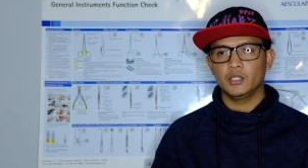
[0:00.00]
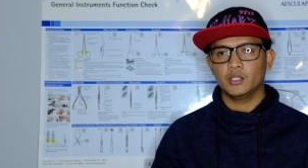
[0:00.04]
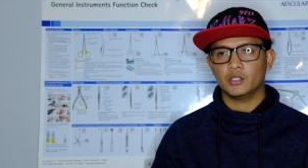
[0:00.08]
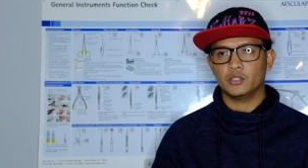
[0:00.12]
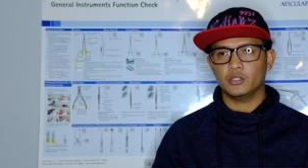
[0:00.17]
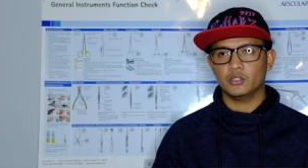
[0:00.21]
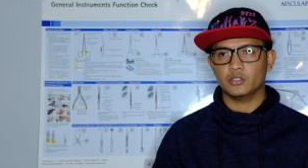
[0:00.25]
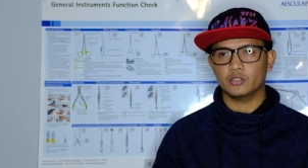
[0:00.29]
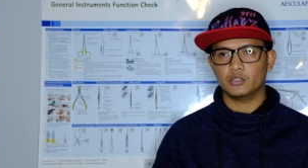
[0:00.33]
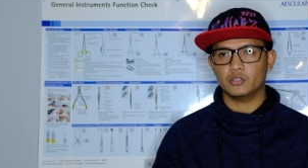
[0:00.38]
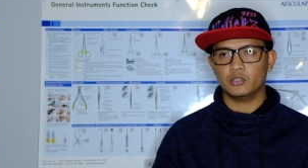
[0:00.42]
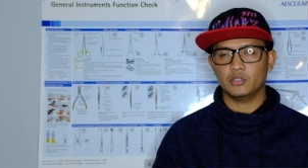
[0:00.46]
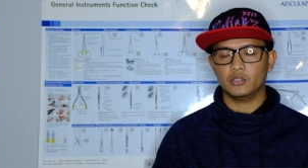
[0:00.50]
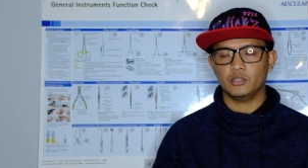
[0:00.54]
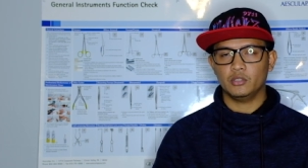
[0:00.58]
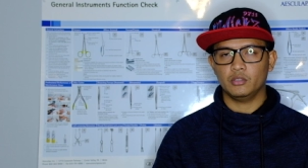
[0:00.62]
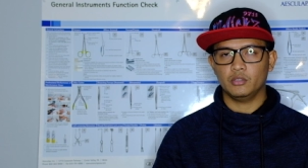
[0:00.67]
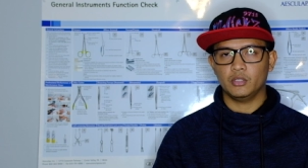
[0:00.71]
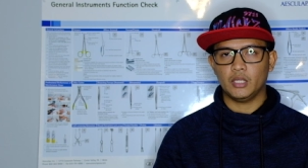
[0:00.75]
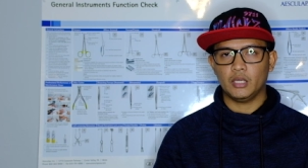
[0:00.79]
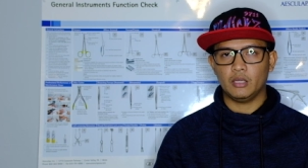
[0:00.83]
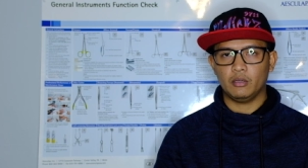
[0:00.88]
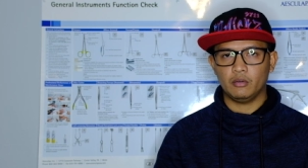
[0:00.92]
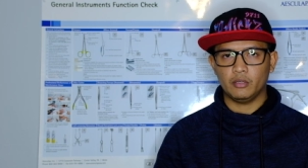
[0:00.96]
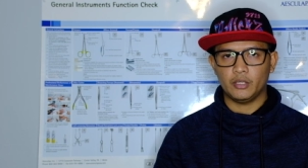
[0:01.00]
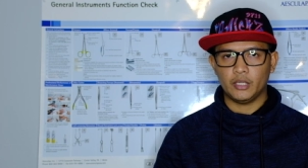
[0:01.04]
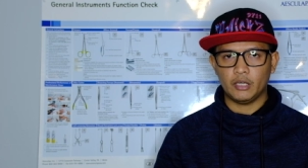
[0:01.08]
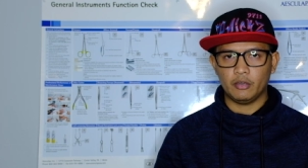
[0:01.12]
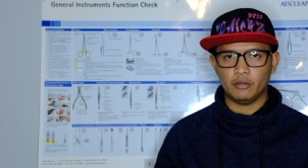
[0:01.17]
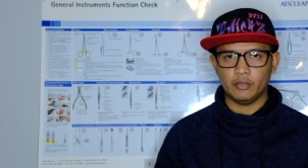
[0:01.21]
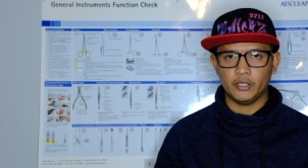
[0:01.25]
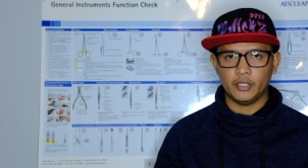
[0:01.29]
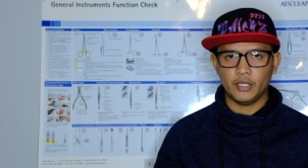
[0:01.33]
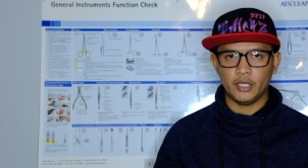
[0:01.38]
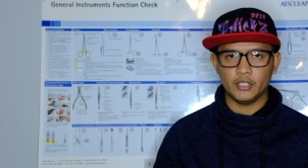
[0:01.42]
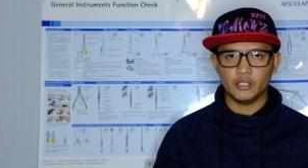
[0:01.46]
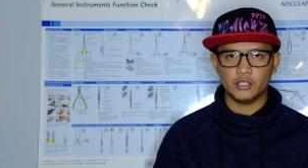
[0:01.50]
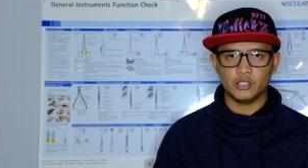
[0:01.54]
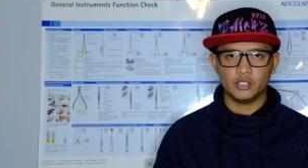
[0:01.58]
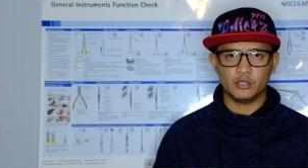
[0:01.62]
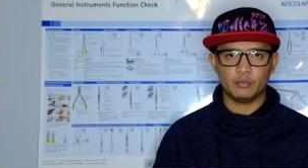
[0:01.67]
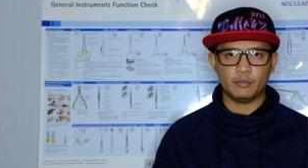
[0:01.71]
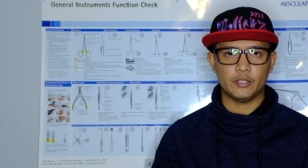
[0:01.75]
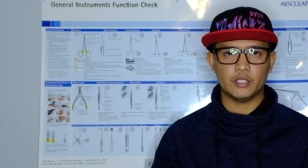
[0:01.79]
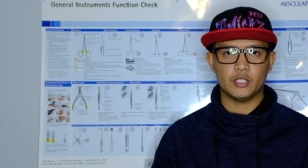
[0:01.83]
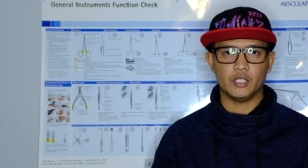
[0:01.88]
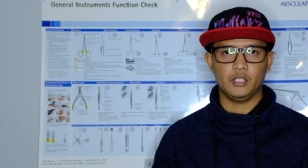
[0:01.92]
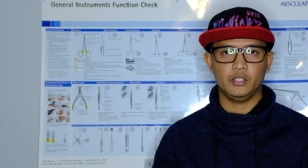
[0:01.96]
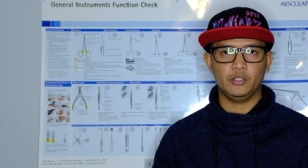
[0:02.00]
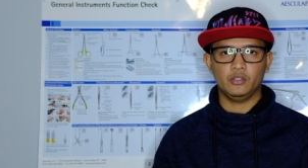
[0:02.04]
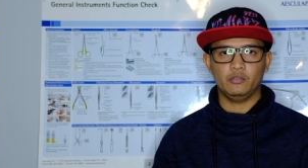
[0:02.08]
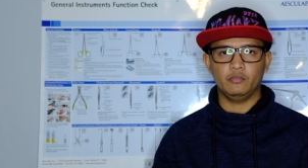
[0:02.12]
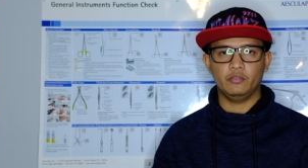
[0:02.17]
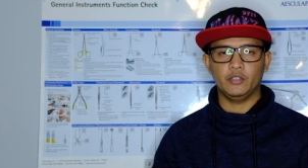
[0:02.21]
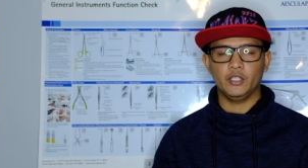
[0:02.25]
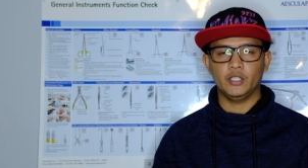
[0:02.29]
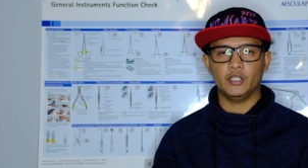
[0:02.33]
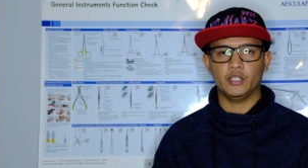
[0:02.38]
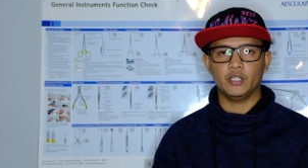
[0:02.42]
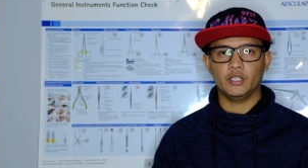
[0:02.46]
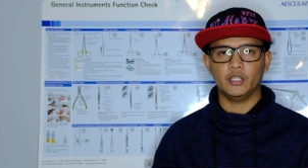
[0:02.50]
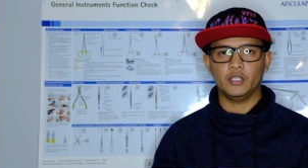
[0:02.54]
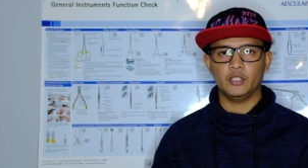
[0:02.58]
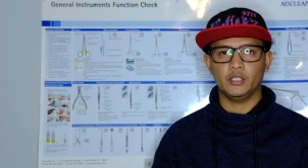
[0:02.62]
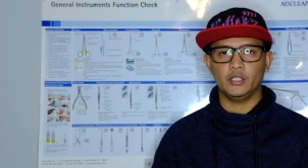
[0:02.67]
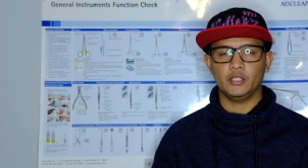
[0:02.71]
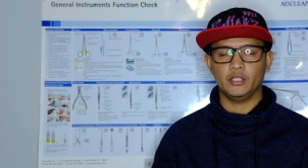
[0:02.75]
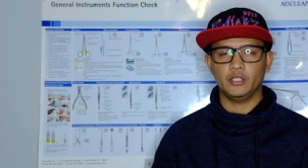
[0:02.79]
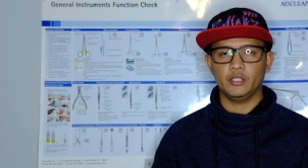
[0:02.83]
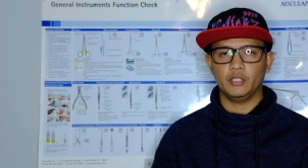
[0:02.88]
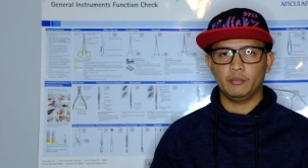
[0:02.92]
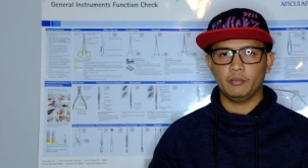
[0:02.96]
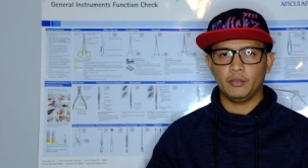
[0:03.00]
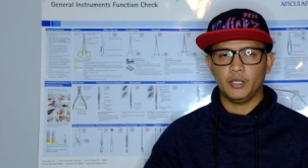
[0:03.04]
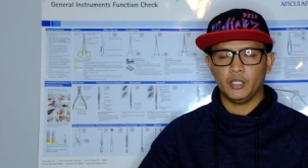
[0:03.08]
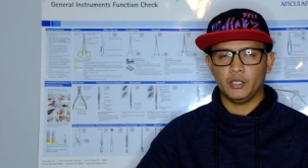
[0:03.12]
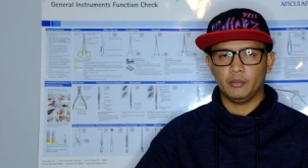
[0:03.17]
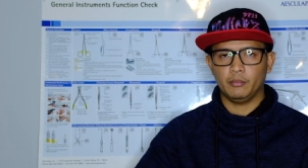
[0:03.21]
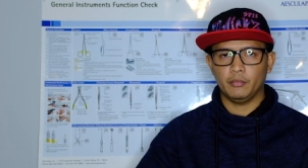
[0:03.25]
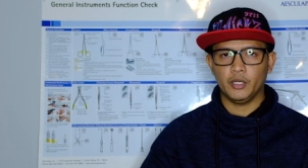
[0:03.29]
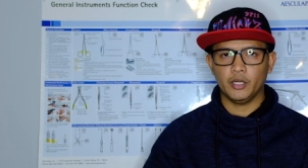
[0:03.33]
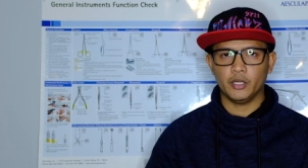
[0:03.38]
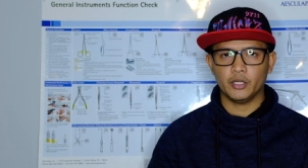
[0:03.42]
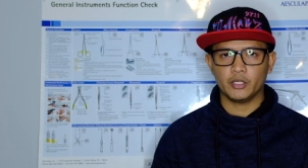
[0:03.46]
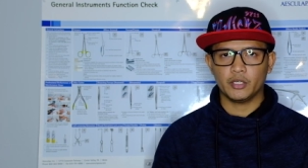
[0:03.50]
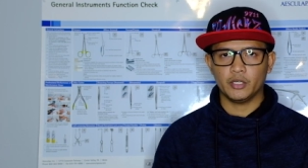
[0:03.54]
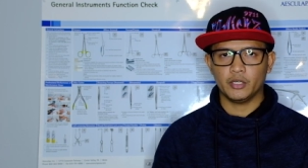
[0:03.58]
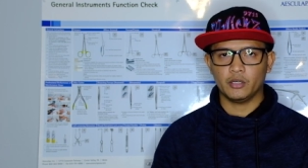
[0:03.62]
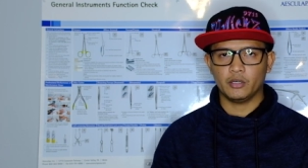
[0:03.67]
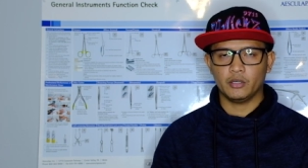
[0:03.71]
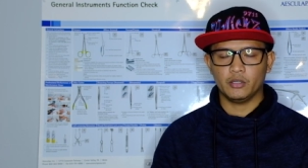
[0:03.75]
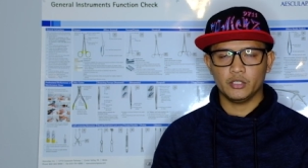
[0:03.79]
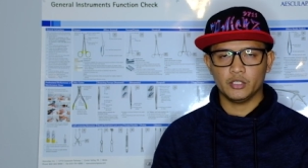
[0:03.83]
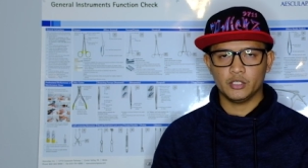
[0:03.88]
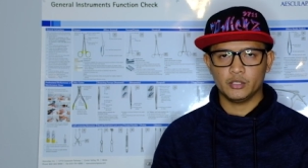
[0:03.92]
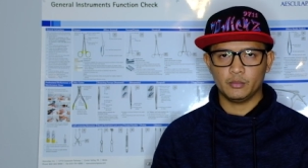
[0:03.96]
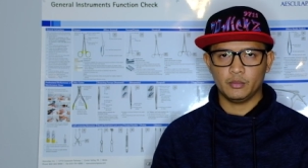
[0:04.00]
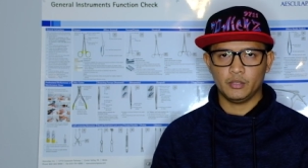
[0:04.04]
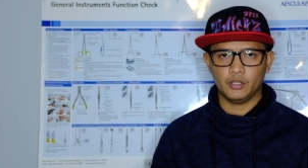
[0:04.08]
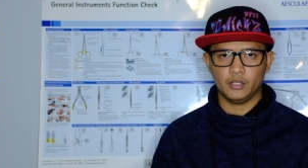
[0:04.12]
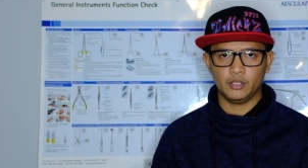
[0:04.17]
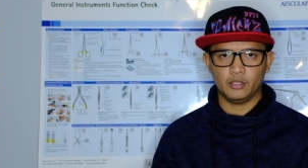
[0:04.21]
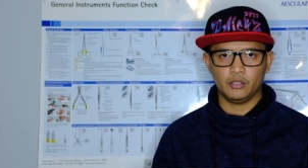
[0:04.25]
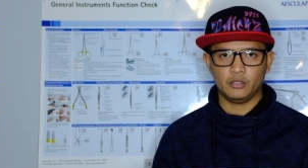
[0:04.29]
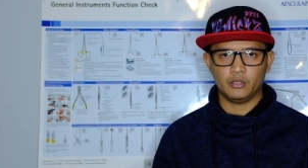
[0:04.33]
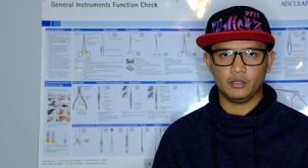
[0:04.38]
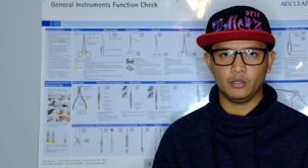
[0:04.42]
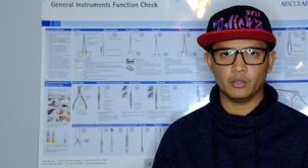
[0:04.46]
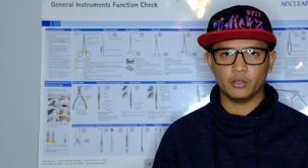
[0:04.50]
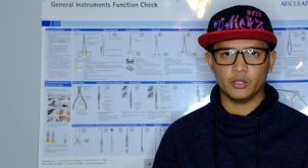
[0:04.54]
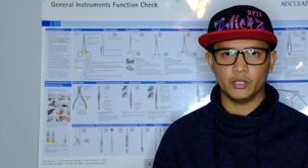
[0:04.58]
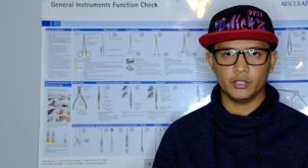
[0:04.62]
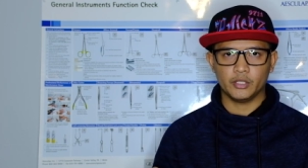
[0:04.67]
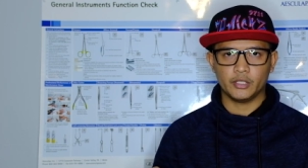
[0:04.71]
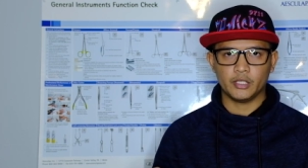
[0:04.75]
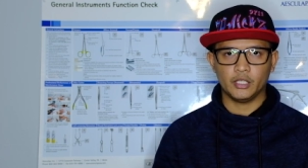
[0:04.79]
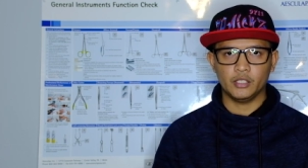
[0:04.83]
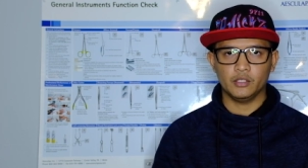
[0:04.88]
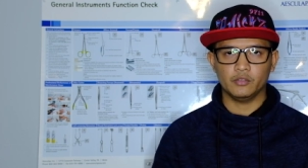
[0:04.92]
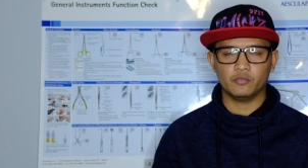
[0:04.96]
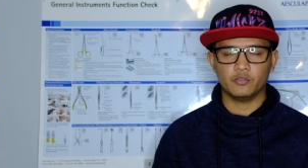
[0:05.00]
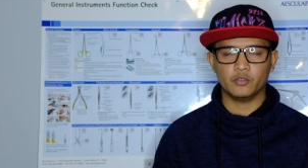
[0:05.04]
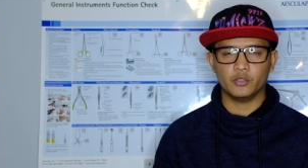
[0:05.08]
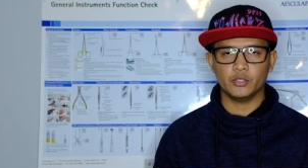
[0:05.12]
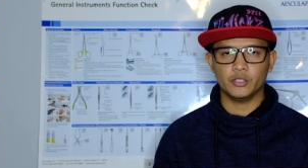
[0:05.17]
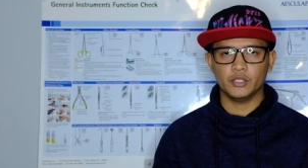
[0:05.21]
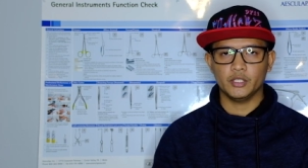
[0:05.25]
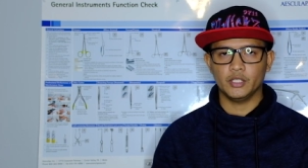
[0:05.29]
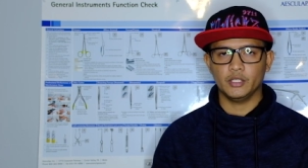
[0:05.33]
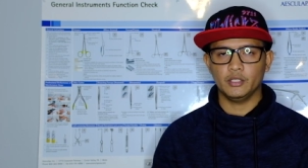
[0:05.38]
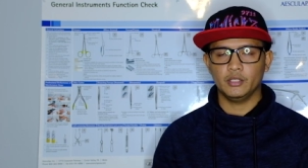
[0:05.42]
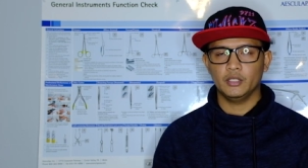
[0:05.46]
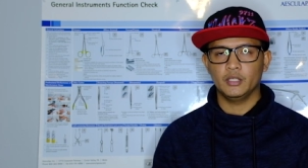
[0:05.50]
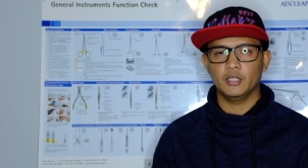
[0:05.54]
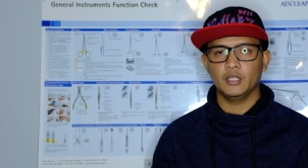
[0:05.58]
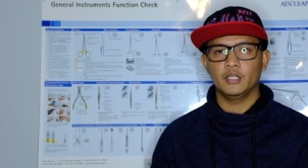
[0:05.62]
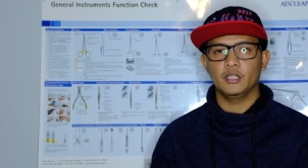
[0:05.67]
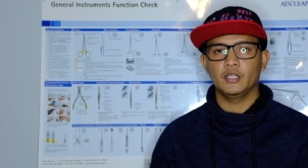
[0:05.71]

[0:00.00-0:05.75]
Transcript: Because you know, nowadays, especially over here in America or in California,